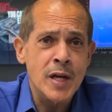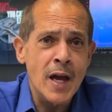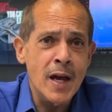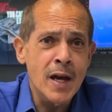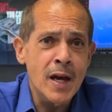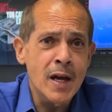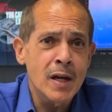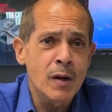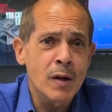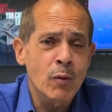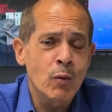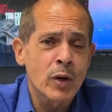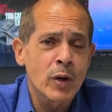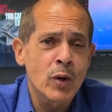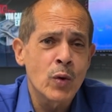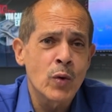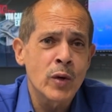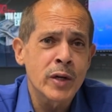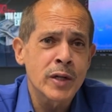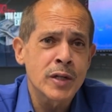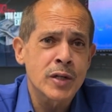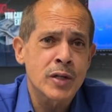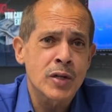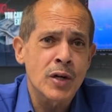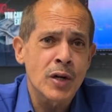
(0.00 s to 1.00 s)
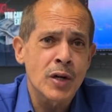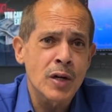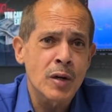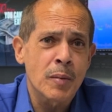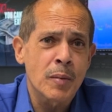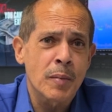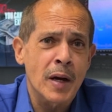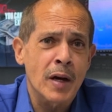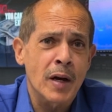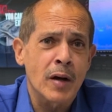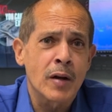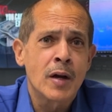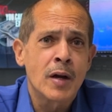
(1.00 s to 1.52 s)
and we're going to talk
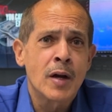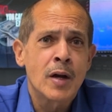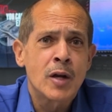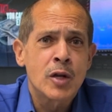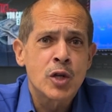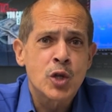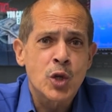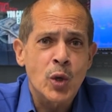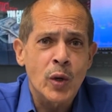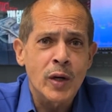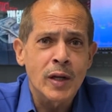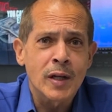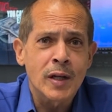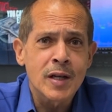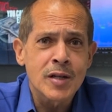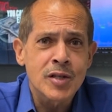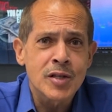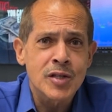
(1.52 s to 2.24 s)
about trailing